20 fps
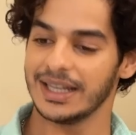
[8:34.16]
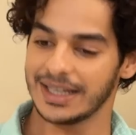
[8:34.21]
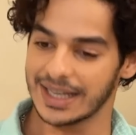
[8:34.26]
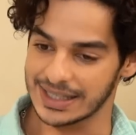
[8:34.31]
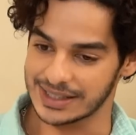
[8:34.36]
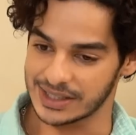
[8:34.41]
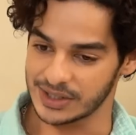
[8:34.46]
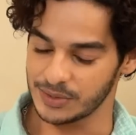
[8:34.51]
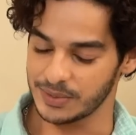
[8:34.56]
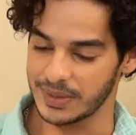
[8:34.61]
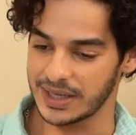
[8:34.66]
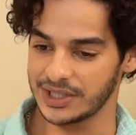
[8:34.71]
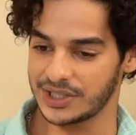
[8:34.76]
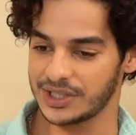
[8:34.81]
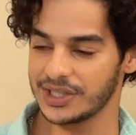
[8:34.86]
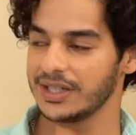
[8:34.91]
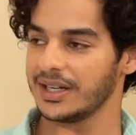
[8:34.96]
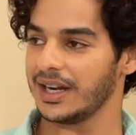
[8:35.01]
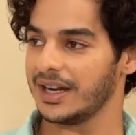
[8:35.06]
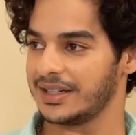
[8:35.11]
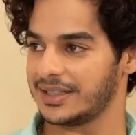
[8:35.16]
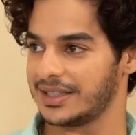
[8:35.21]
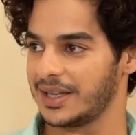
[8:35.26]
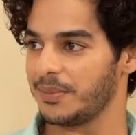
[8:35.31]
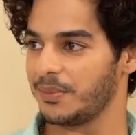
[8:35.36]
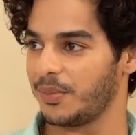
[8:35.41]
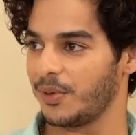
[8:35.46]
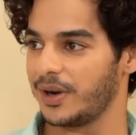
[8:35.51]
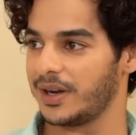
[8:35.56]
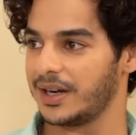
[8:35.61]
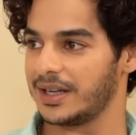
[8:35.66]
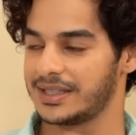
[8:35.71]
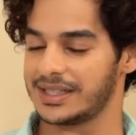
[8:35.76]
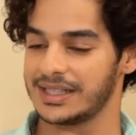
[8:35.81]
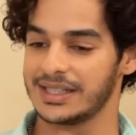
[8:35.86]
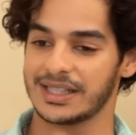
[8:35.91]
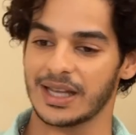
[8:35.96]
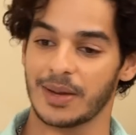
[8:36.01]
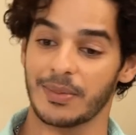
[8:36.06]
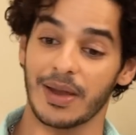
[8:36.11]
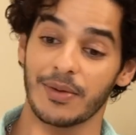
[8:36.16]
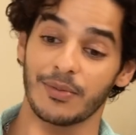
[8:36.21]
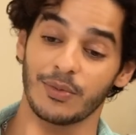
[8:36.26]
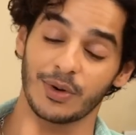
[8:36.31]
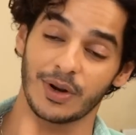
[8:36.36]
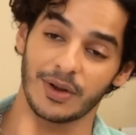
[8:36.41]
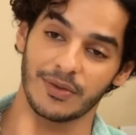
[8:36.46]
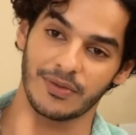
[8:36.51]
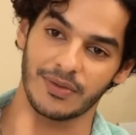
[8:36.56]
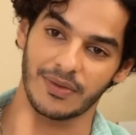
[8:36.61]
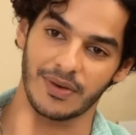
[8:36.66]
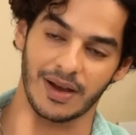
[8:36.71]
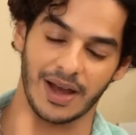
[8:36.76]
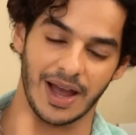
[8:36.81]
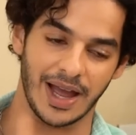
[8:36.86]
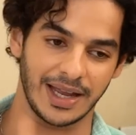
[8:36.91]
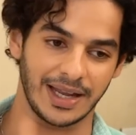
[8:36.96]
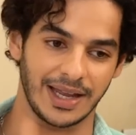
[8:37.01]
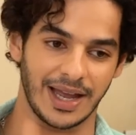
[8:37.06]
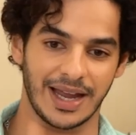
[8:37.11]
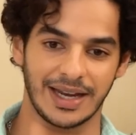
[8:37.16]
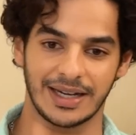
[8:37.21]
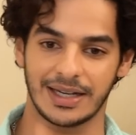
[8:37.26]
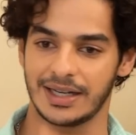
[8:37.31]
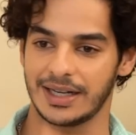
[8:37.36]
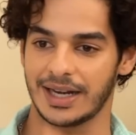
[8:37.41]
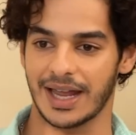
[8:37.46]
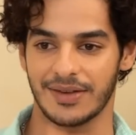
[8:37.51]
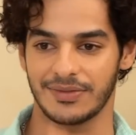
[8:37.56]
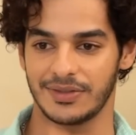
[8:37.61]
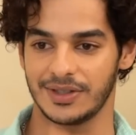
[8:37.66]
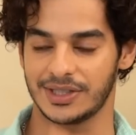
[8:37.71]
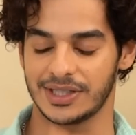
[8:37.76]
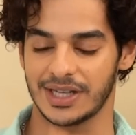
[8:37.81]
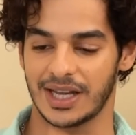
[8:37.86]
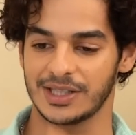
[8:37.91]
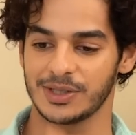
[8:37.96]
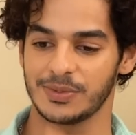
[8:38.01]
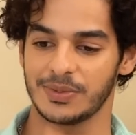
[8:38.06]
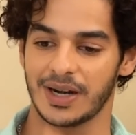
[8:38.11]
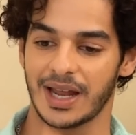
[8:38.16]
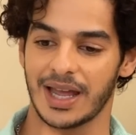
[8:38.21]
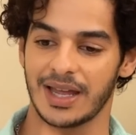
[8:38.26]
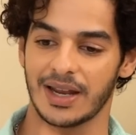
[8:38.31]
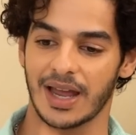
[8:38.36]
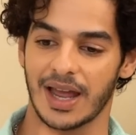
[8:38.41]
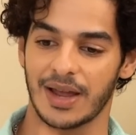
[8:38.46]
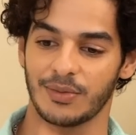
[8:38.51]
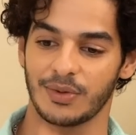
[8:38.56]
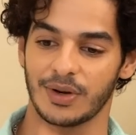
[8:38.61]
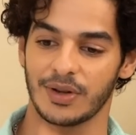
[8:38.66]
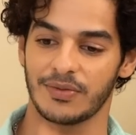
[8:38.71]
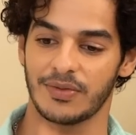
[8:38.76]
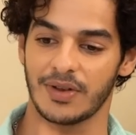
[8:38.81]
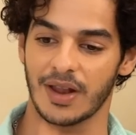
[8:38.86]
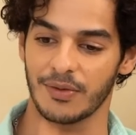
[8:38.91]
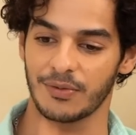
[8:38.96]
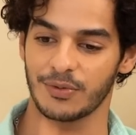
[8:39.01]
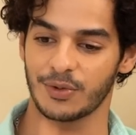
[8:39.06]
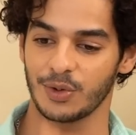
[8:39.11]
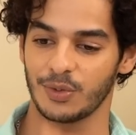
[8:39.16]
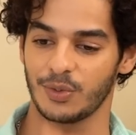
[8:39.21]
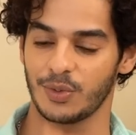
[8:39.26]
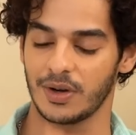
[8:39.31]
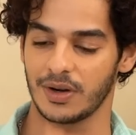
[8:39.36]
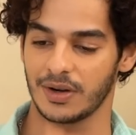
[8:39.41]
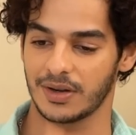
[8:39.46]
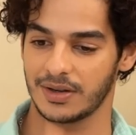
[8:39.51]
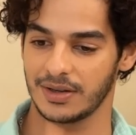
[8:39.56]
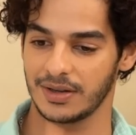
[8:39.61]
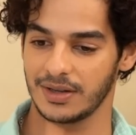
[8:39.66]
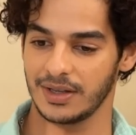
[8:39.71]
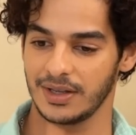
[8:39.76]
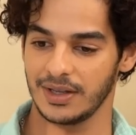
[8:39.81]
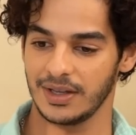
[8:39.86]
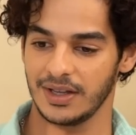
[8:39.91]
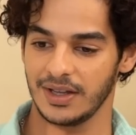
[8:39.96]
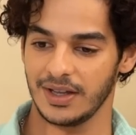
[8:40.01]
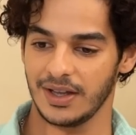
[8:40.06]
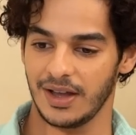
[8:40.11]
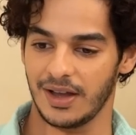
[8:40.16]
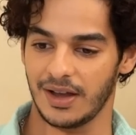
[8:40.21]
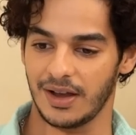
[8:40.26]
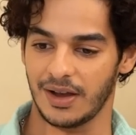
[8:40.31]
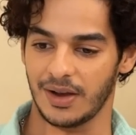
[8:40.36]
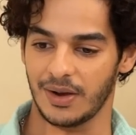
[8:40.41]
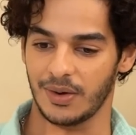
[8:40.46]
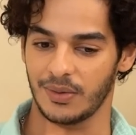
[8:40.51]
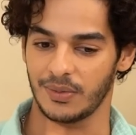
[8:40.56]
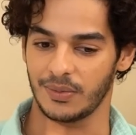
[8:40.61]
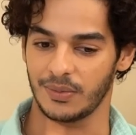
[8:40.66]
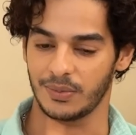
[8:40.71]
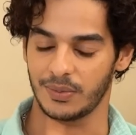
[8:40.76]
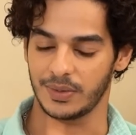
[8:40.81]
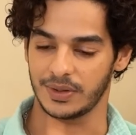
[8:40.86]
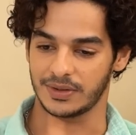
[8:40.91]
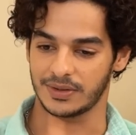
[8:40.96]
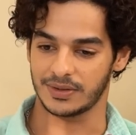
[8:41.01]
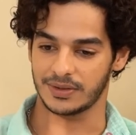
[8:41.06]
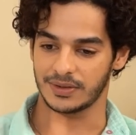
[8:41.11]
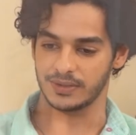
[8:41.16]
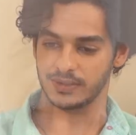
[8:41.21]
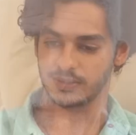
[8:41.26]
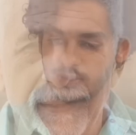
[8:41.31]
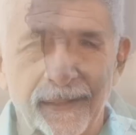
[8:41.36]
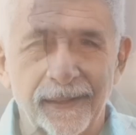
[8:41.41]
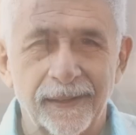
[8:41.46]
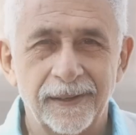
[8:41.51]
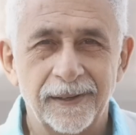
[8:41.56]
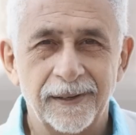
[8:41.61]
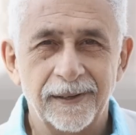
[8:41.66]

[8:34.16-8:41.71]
Yes, you mentioned at some point, Naseer Saab, I would have, I, I didn't have the chance, but I, I would have loved to work uh, with with